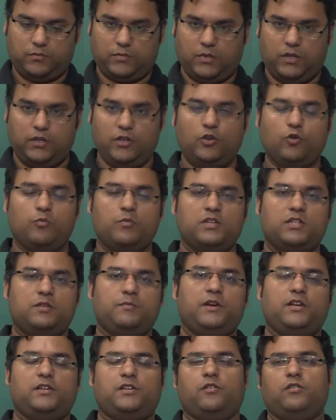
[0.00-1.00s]
human
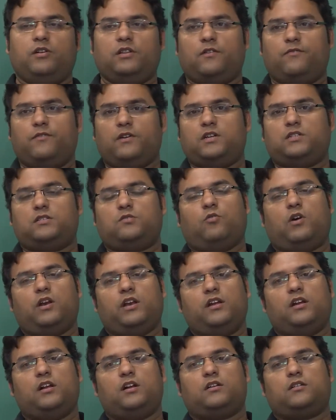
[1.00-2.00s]
speech during the first 1
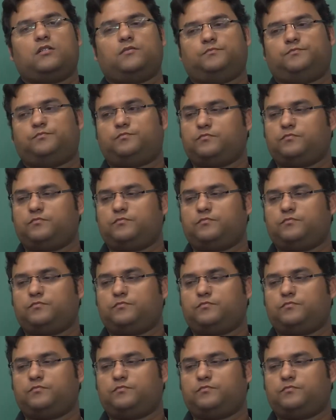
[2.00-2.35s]
year,